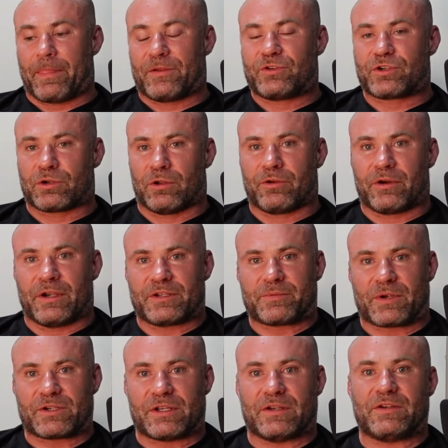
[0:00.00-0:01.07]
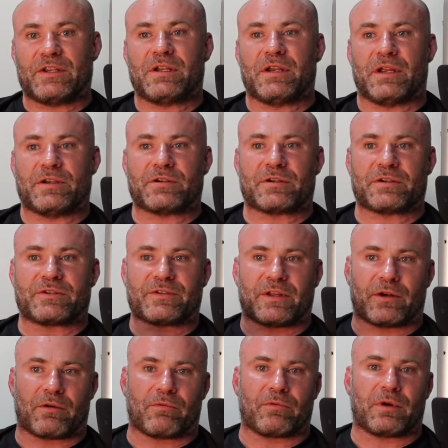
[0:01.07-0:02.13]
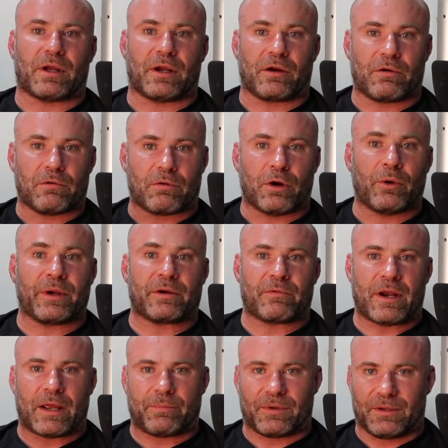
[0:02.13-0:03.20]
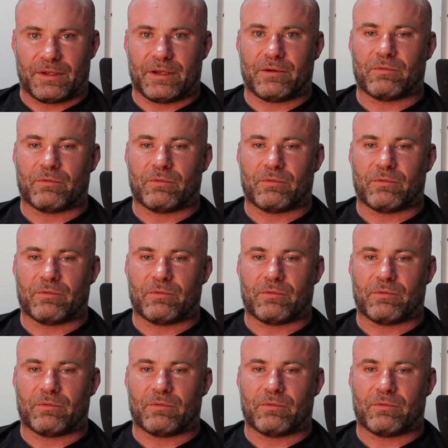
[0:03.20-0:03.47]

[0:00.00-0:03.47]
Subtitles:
Children, especially teenagers that are growing rapidly,